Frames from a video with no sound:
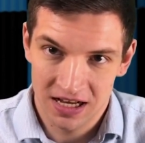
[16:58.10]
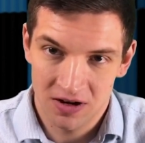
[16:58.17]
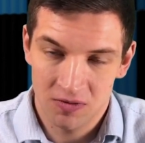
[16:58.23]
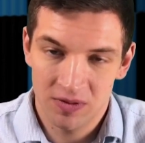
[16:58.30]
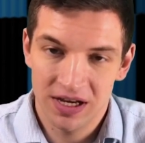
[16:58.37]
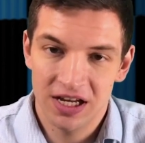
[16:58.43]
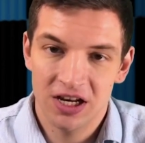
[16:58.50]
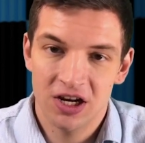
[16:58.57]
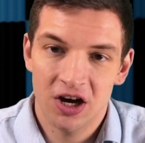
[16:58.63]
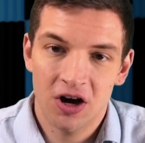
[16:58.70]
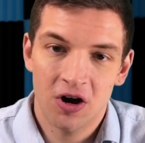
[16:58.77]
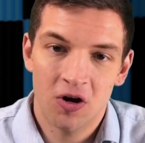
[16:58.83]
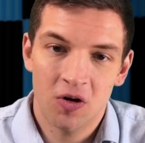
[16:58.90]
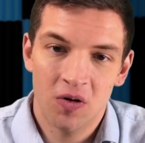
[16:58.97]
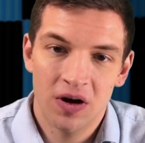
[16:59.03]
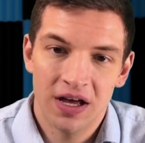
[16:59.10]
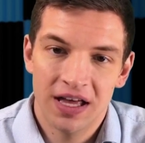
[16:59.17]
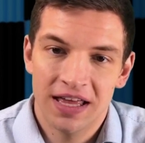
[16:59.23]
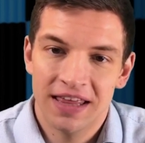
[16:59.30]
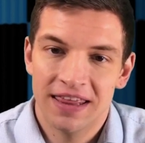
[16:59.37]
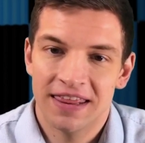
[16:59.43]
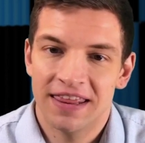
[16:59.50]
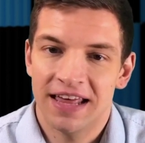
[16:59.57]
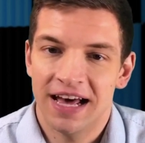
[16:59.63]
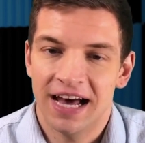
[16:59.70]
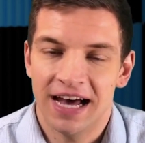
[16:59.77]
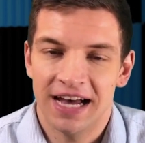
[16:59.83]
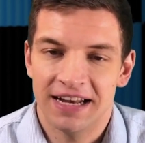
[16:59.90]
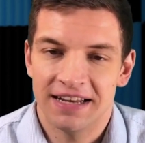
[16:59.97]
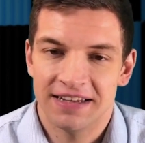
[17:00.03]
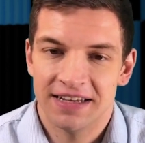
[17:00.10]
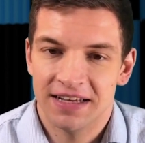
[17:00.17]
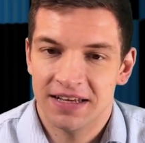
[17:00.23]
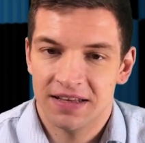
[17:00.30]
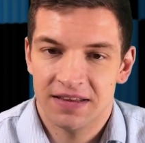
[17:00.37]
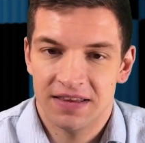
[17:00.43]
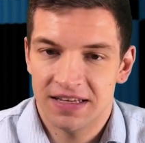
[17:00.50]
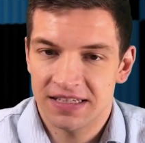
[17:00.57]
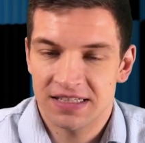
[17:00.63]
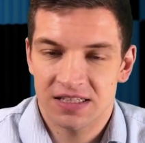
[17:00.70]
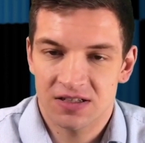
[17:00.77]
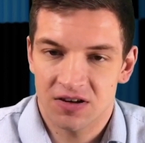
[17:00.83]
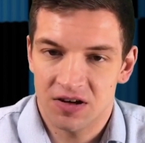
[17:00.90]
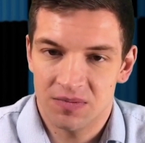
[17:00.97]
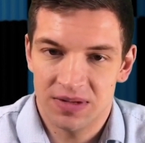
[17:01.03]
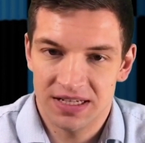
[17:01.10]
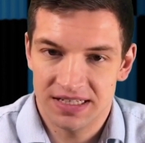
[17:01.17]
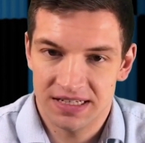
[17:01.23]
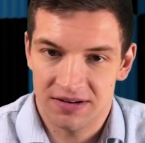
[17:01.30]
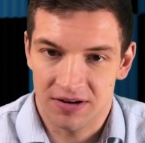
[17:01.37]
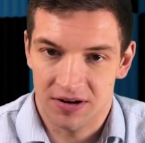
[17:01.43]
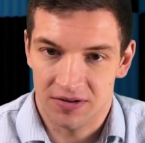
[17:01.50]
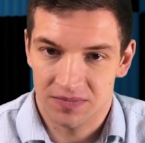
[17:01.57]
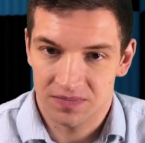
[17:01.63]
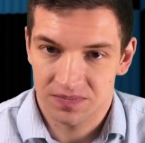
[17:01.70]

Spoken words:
we know that this is going to be 0.